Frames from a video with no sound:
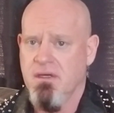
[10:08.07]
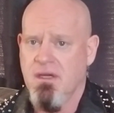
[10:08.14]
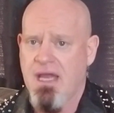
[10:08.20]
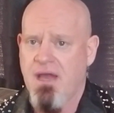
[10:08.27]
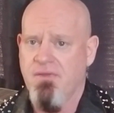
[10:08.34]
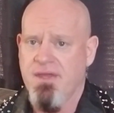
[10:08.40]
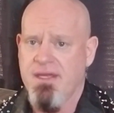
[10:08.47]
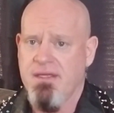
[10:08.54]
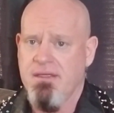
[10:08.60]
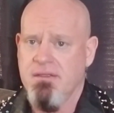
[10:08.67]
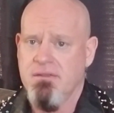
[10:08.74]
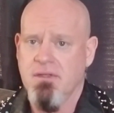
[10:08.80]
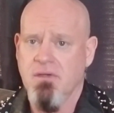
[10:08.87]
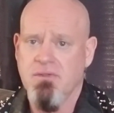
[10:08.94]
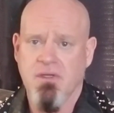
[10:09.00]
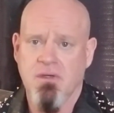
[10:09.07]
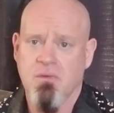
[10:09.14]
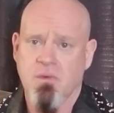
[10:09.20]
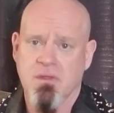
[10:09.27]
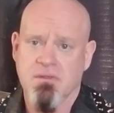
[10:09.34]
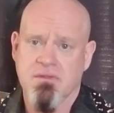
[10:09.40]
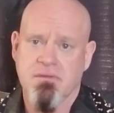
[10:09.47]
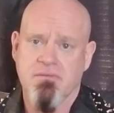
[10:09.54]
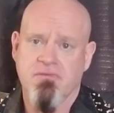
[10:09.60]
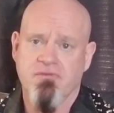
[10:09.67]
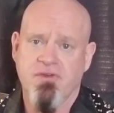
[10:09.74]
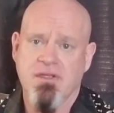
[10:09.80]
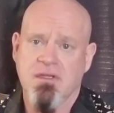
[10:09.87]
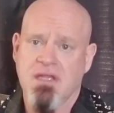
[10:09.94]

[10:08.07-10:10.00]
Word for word: how they don't know what real